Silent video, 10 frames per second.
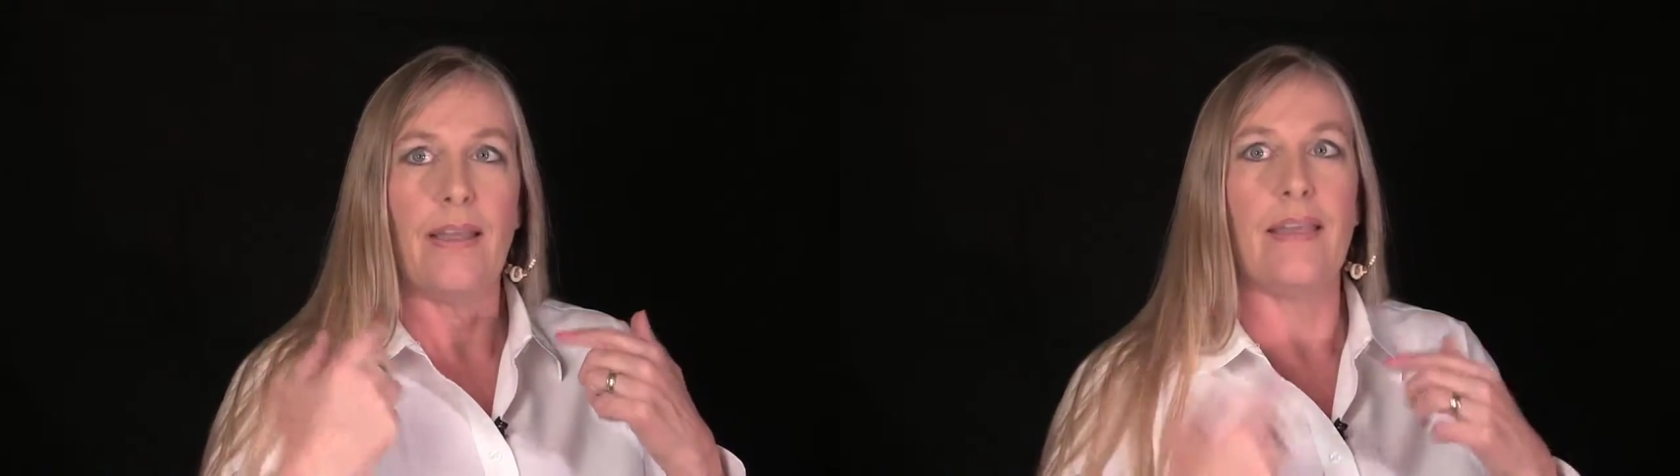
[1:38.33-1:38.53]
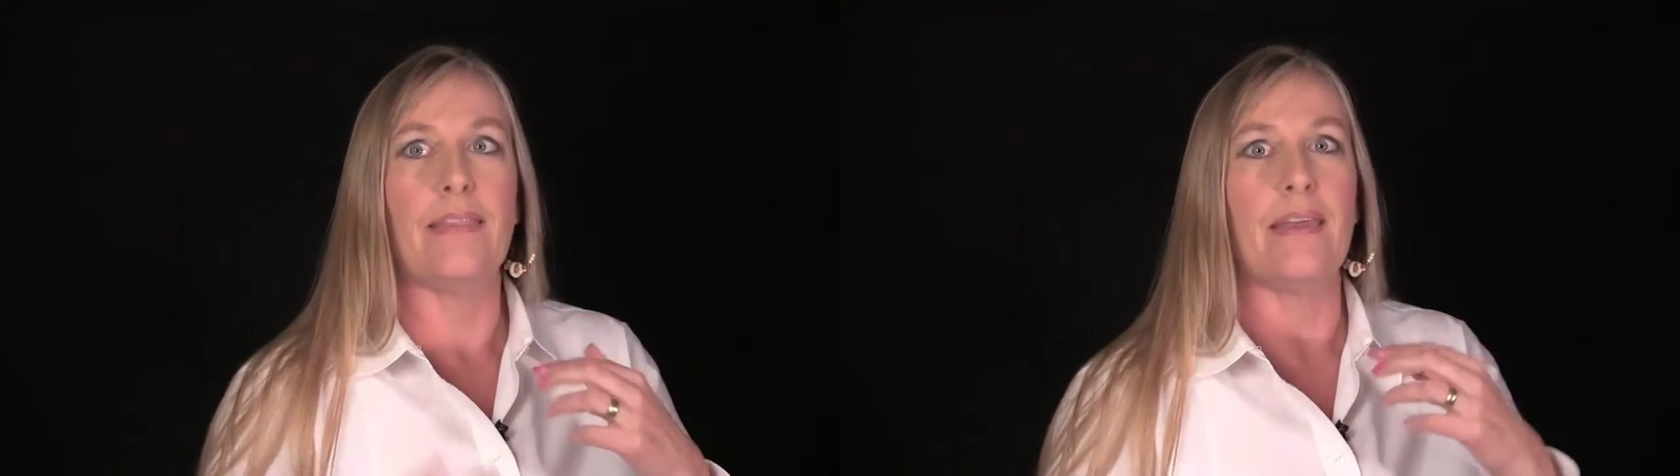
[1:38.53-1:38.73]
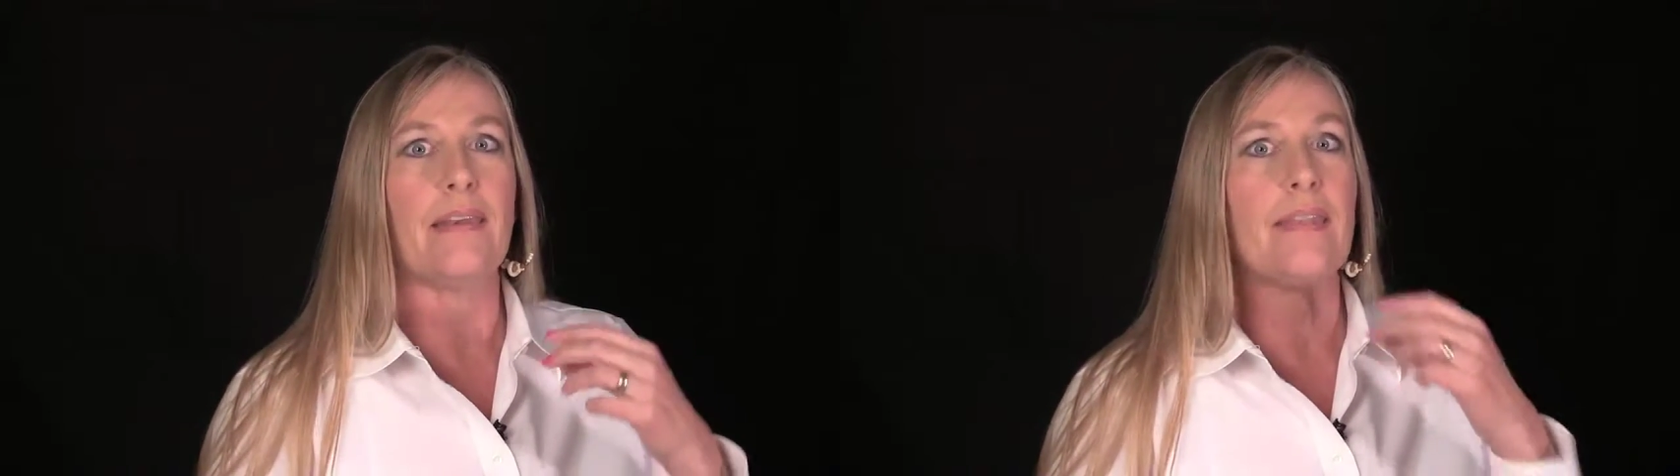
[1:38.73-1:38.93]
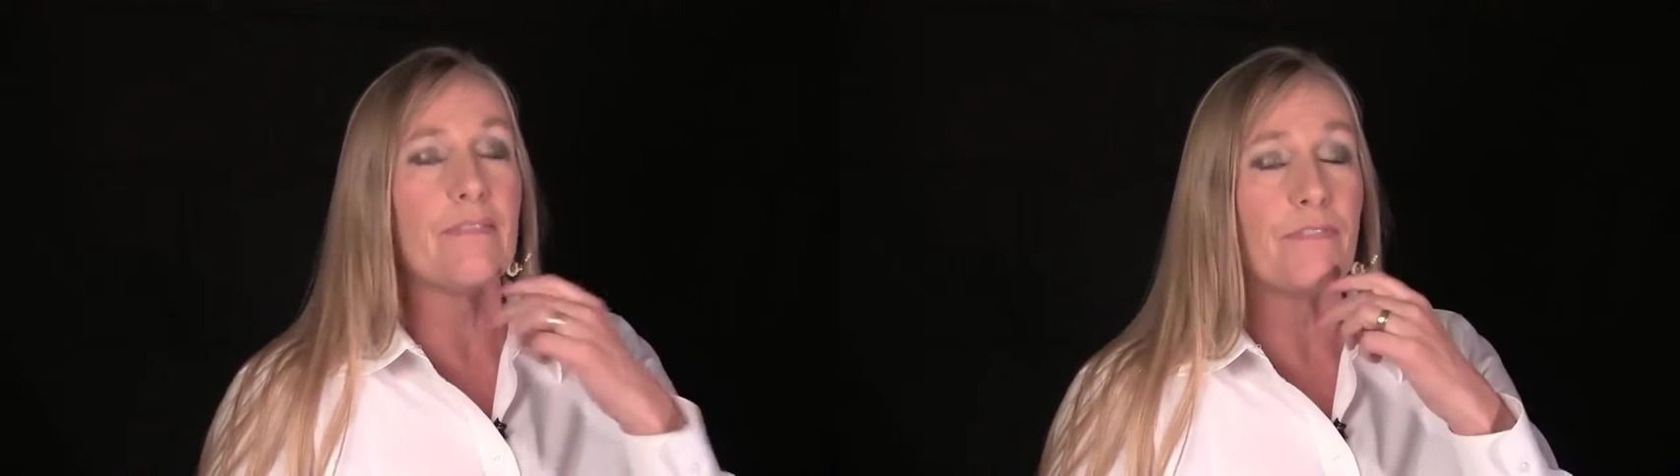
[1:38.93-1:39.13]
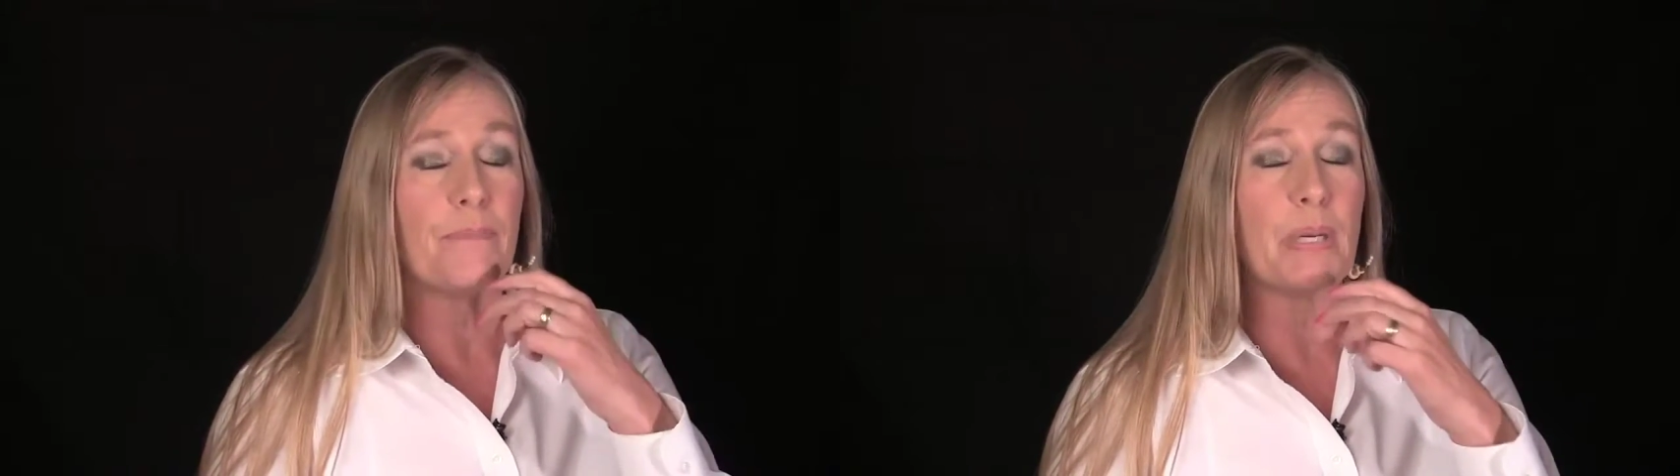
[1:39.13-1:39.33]
and then
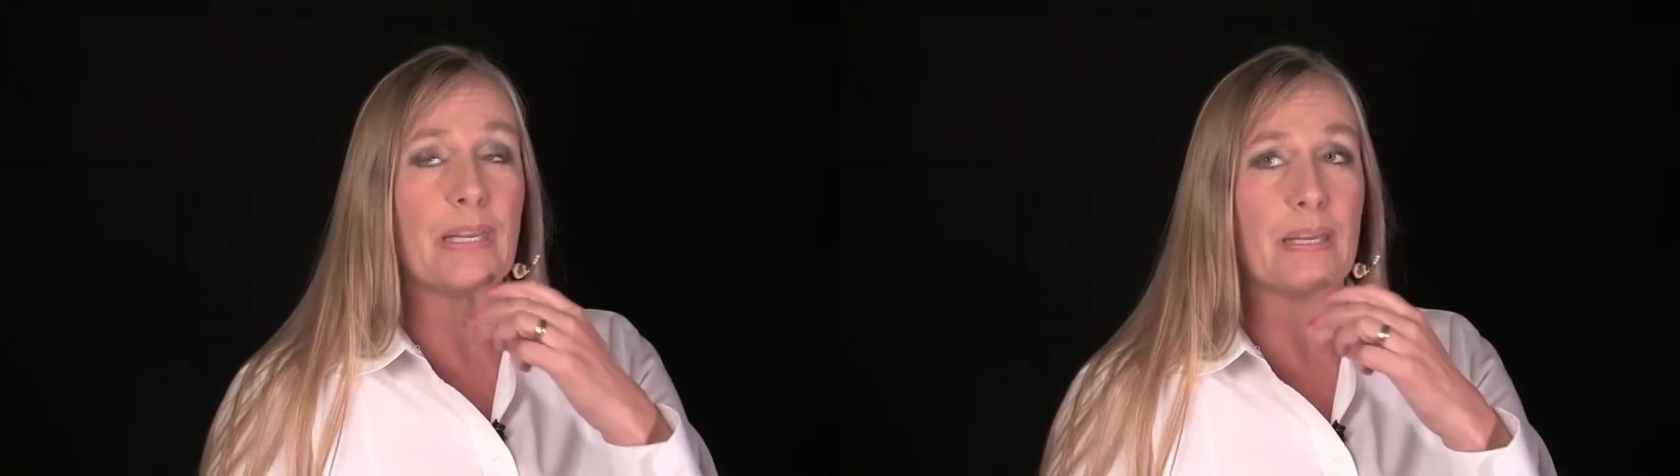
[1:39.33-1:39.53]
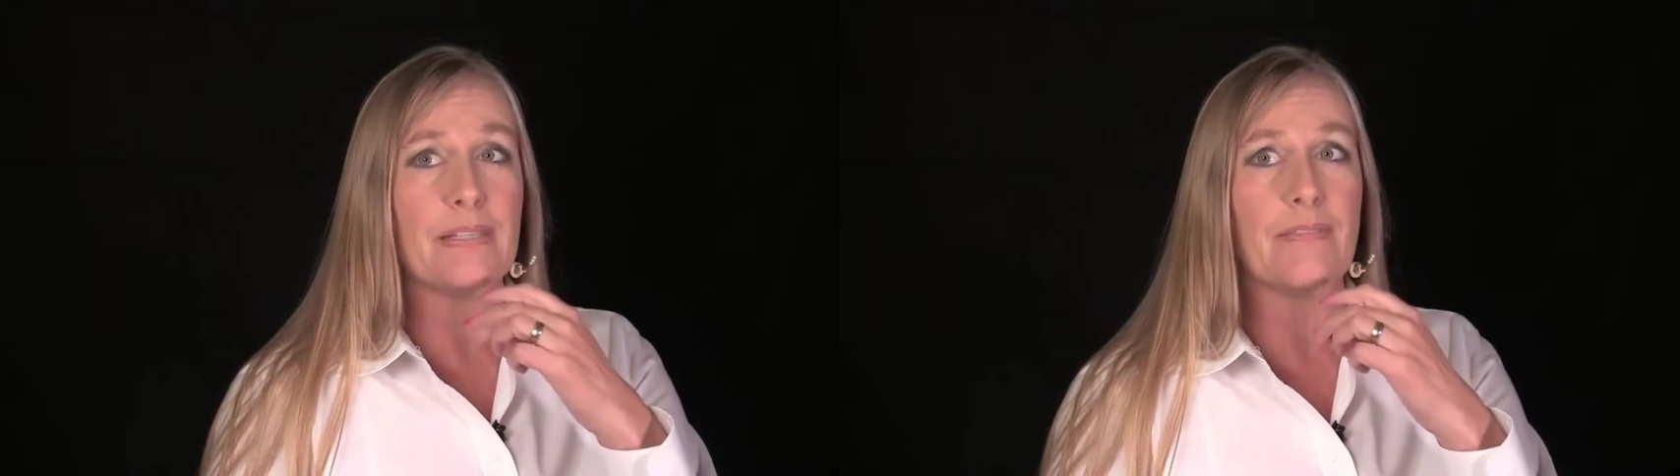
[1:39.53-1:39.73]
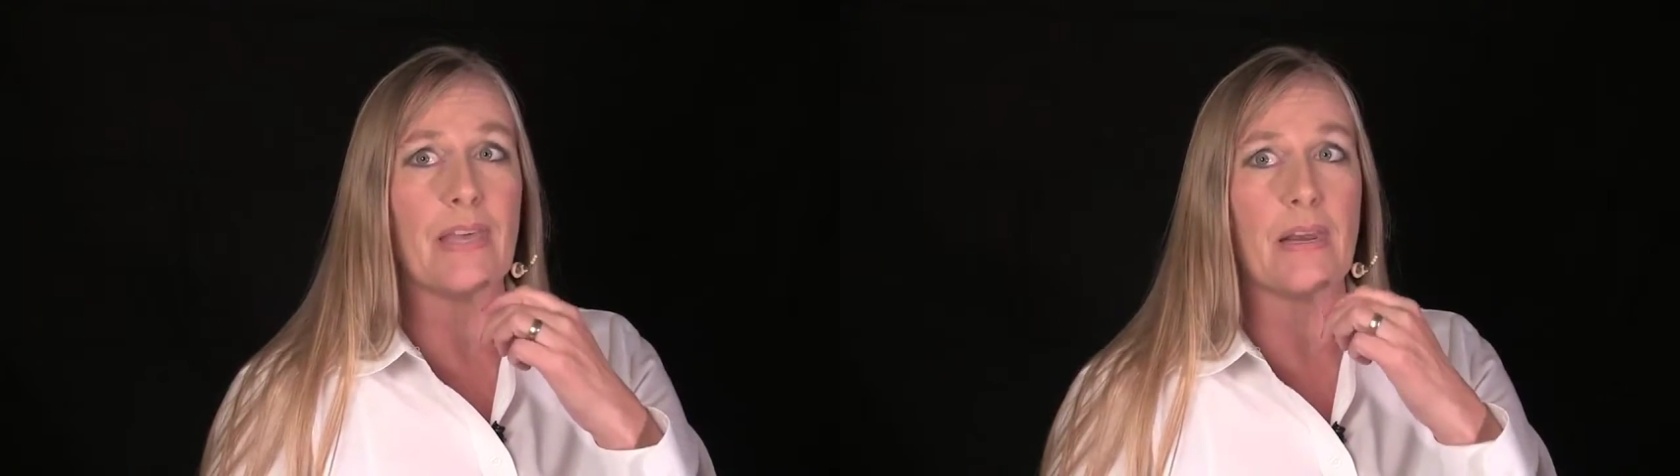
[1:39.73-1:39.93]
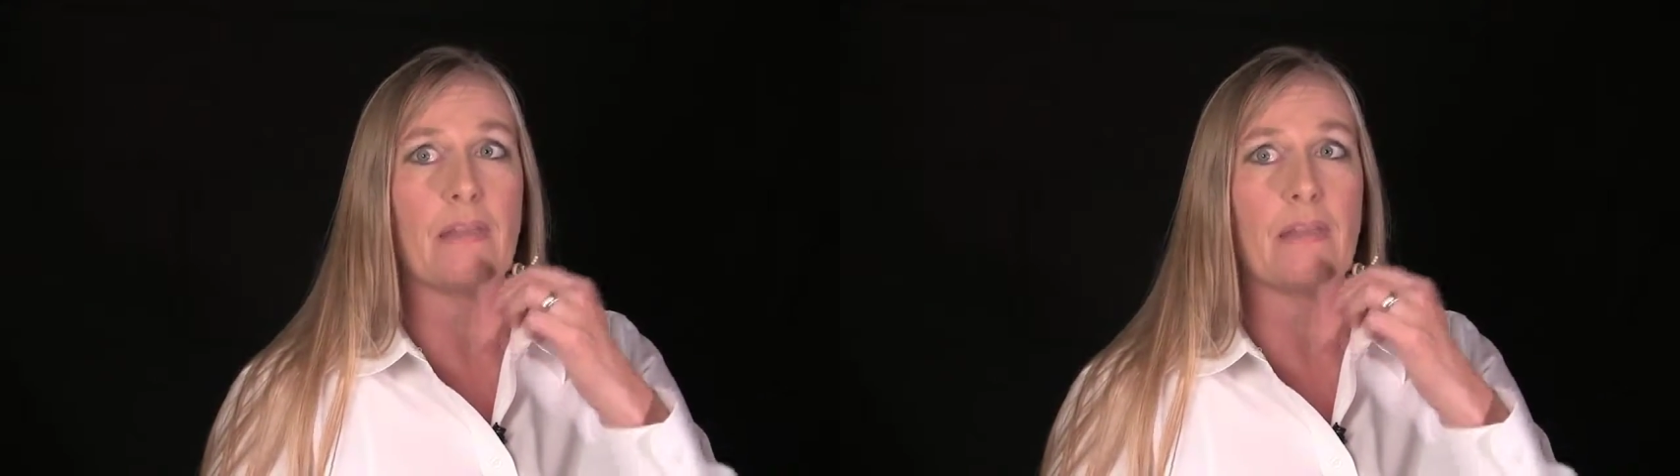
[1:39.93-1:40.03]
because of that,